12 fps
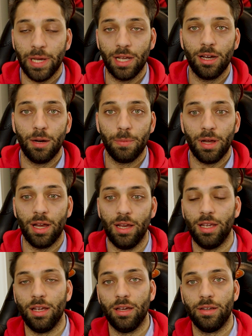pick up
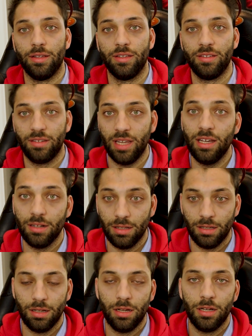a
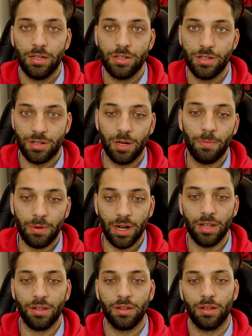steel strut
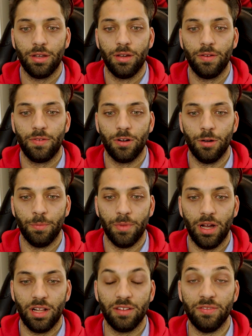brace from
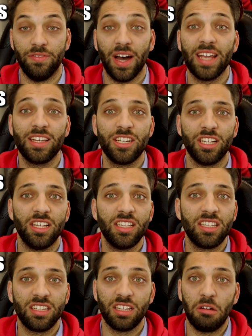Weiches.
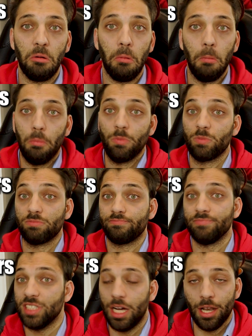
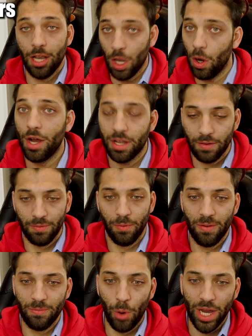No idea,
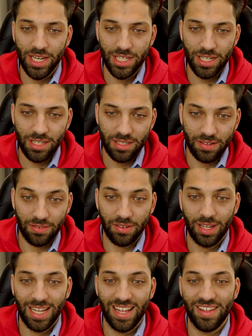what, Weiches?
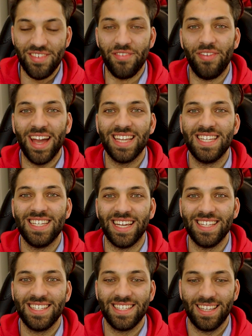
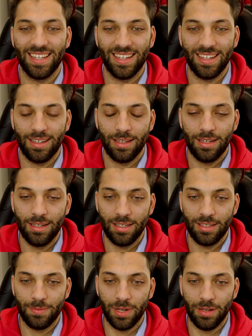Weiches.
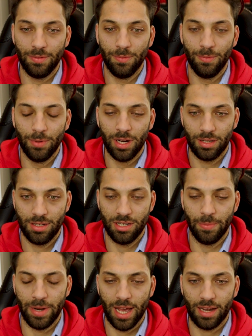It's my worst
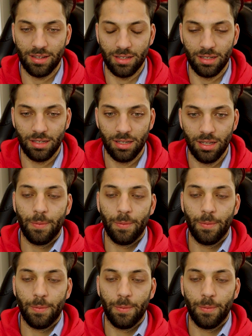German accent.